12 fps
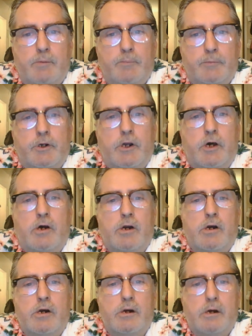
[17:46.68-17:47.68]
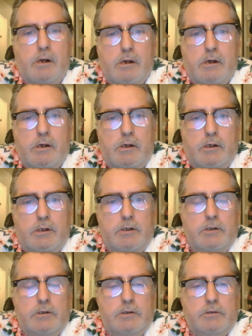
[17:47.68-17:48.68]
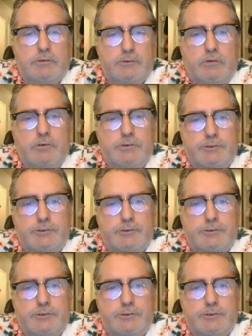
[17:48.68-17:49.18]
But our solar